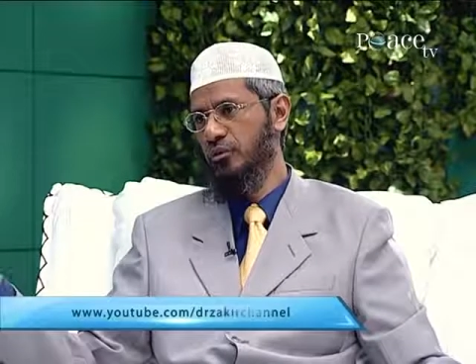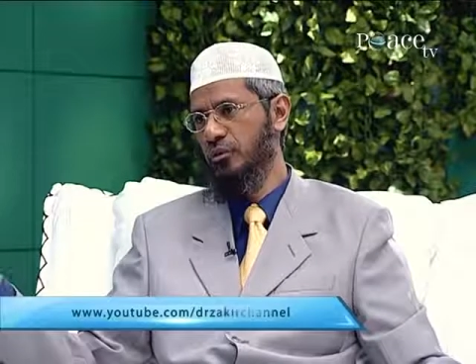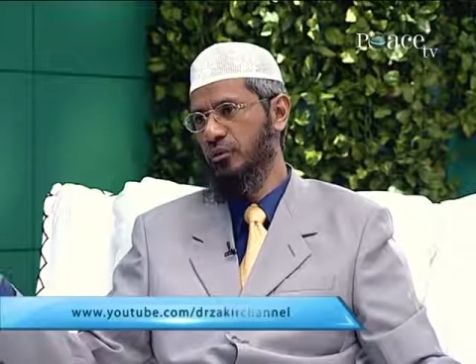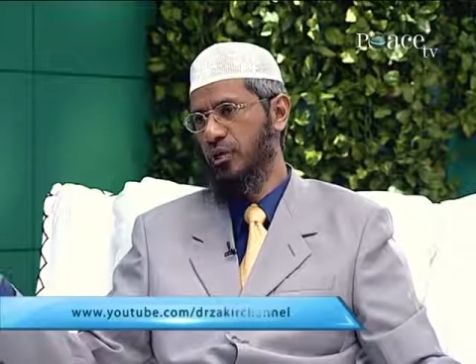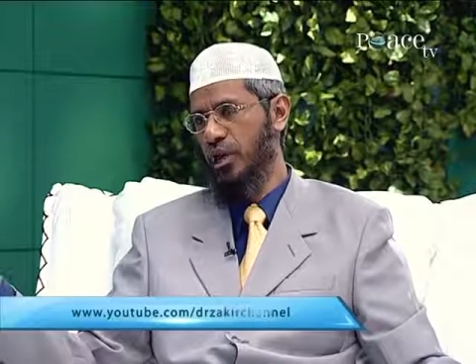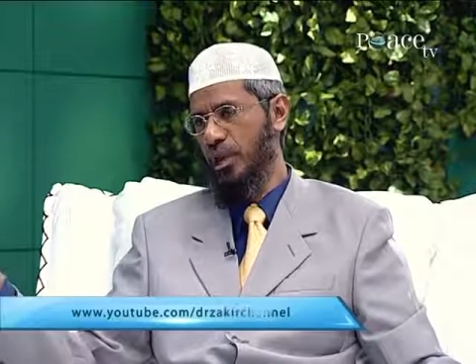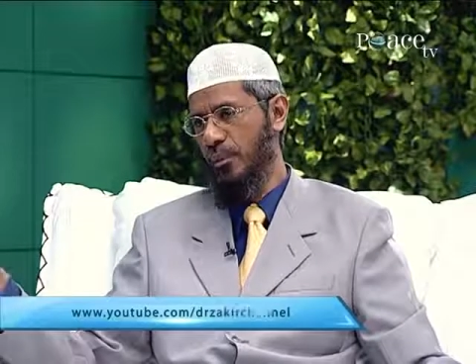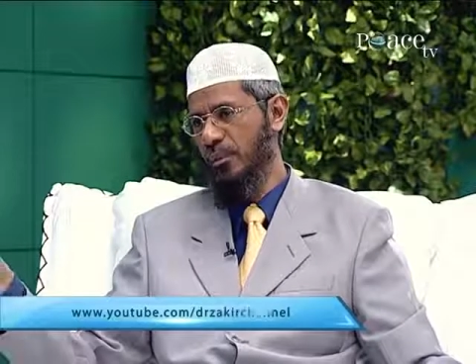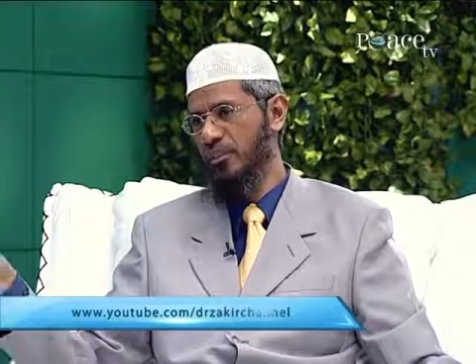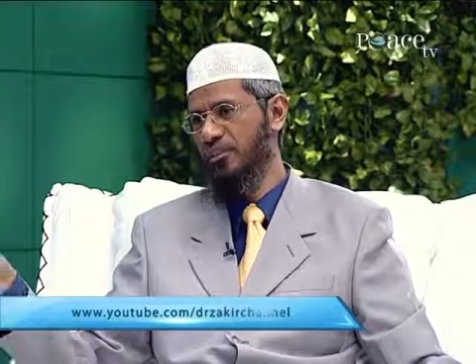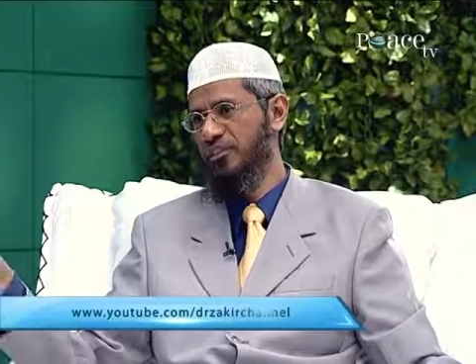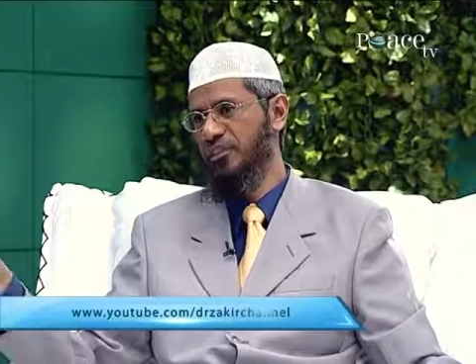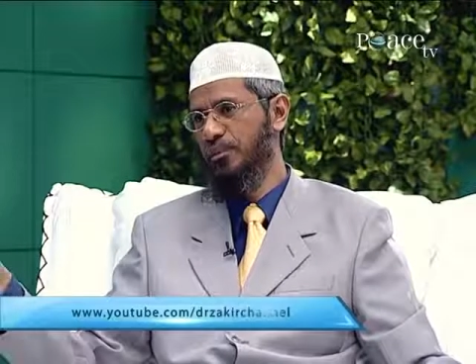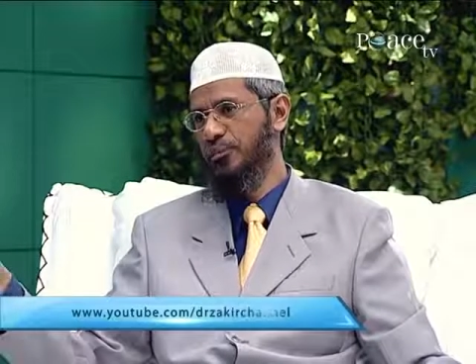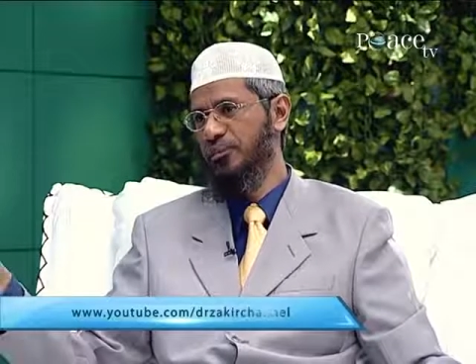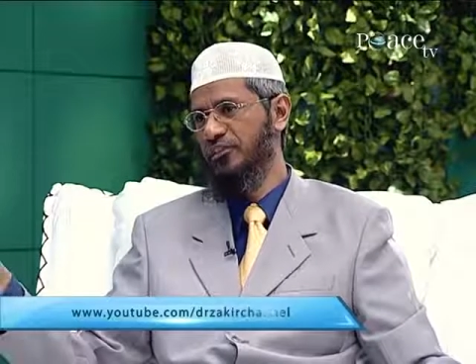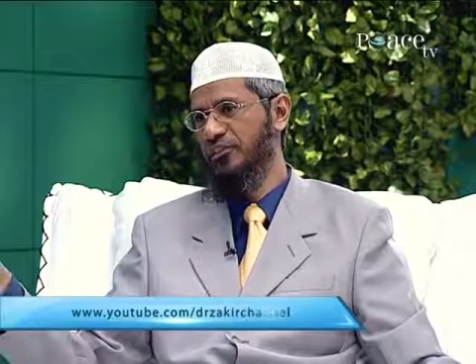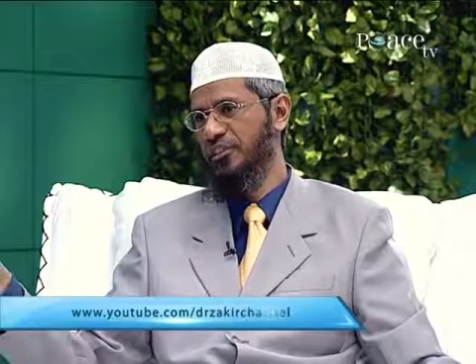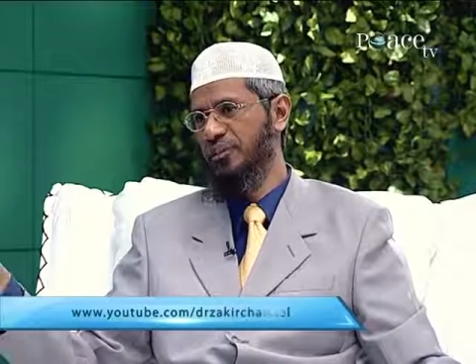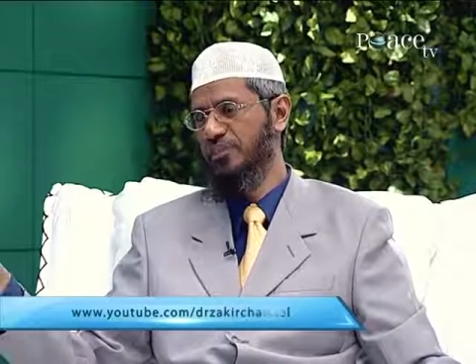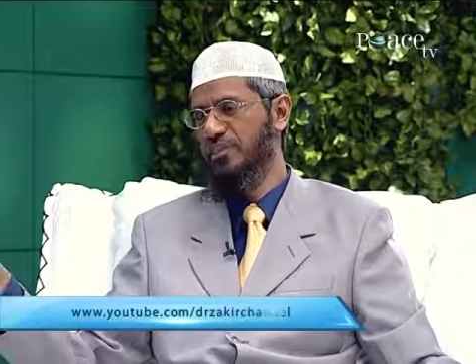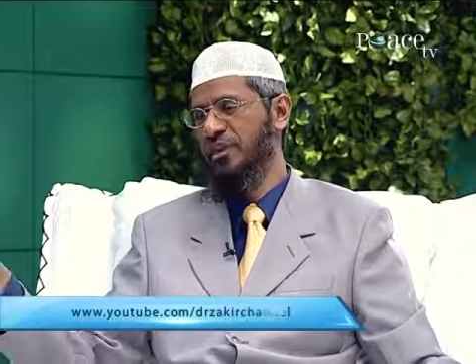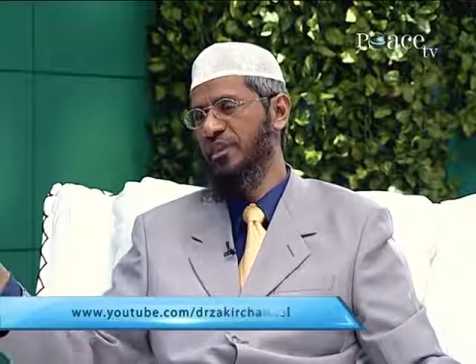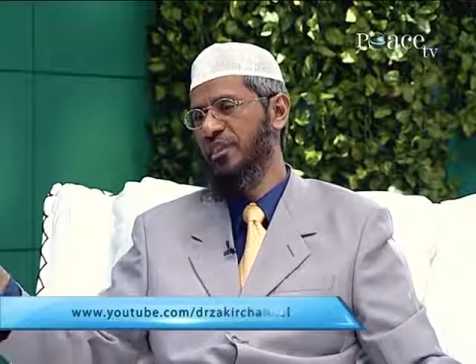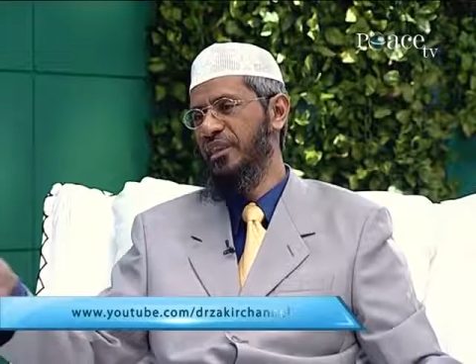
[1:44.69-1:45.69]
amongst the
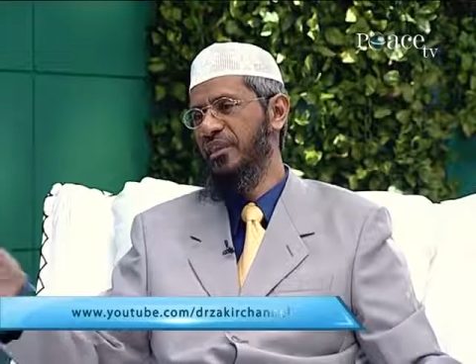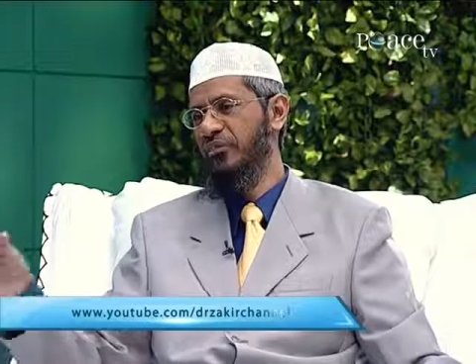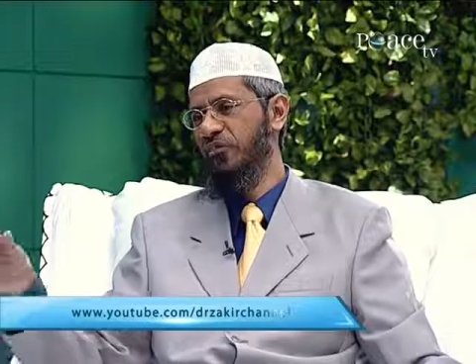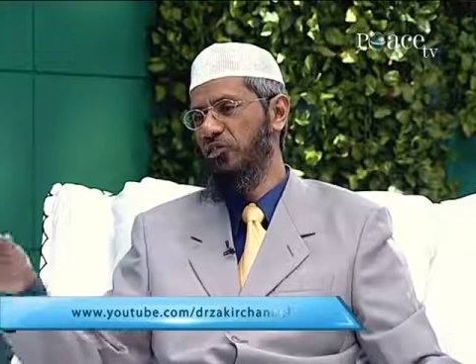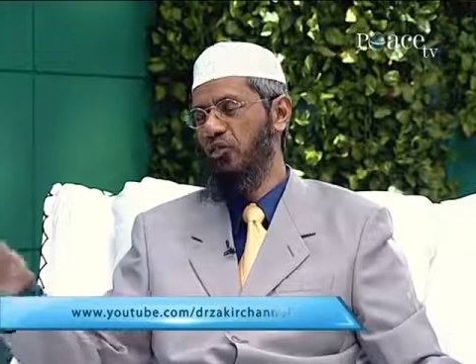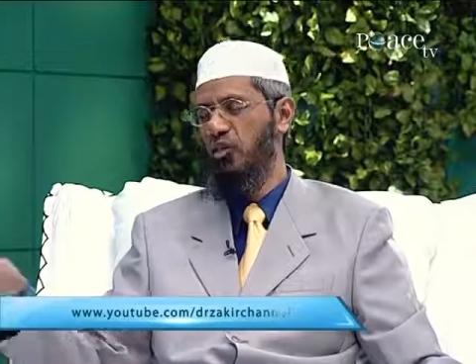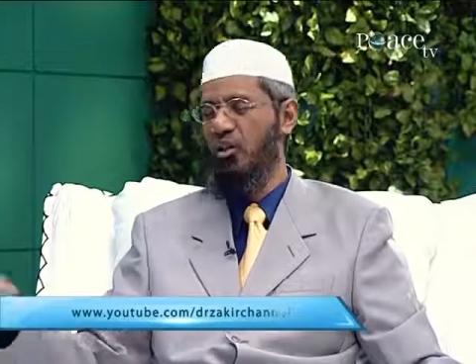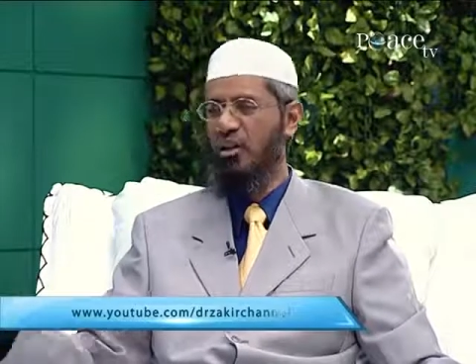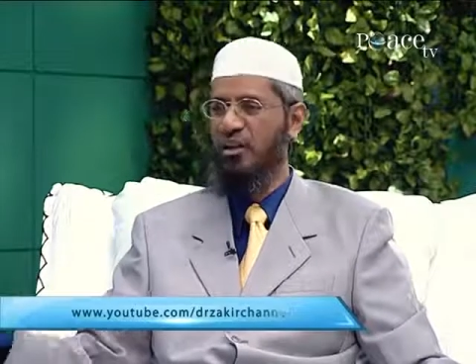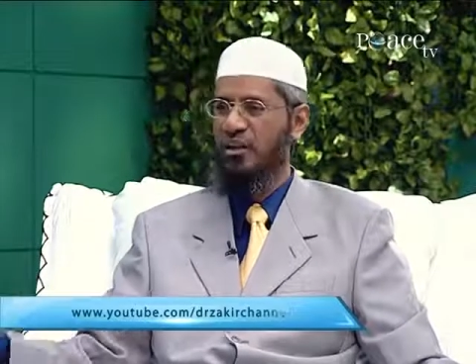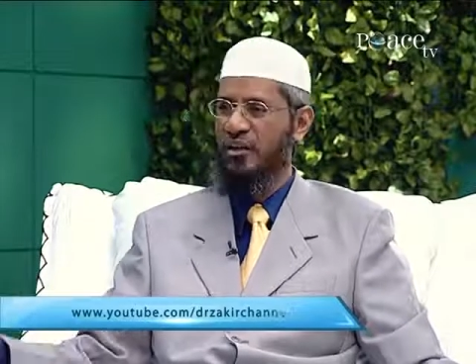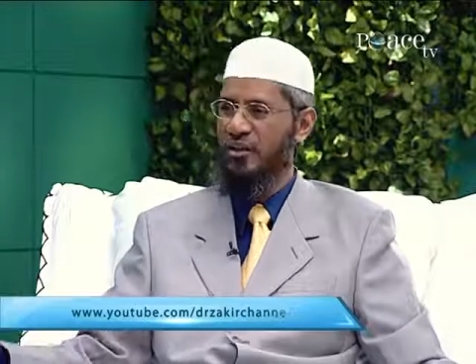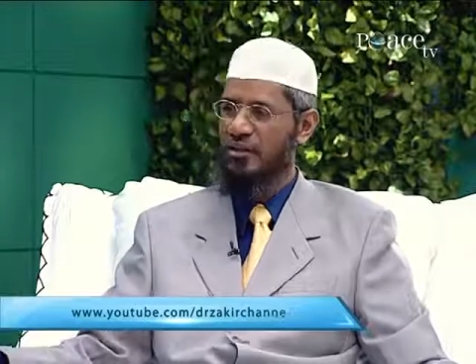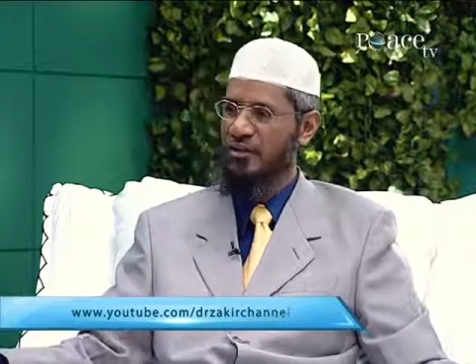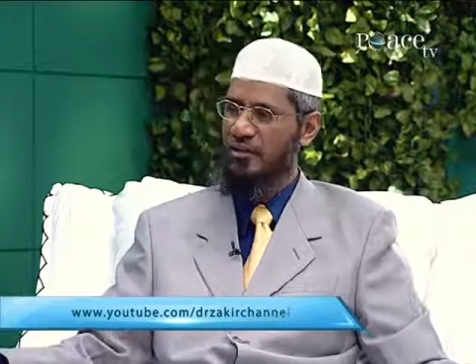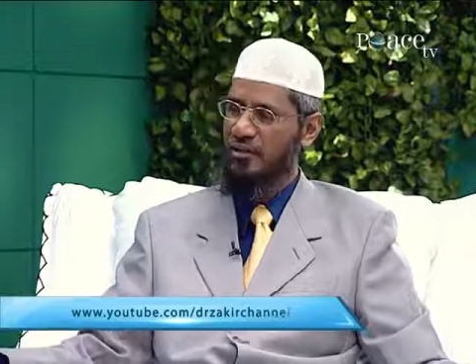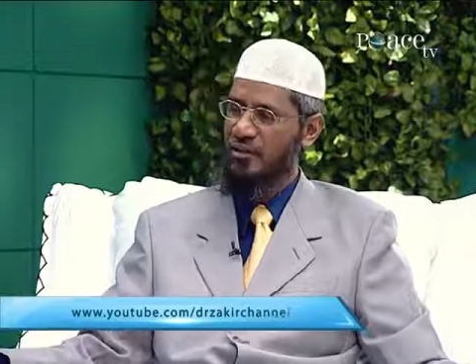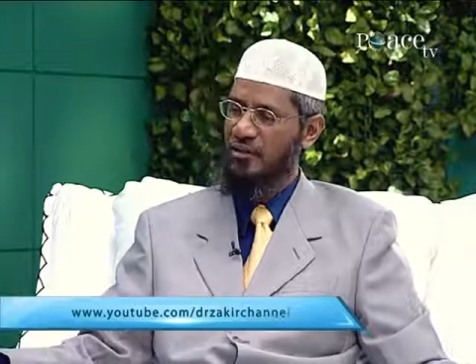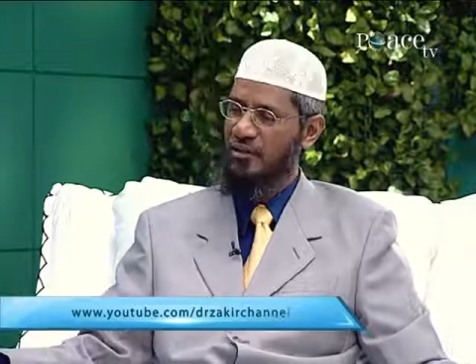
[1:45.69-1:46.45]
Muslim men, they were quarreling.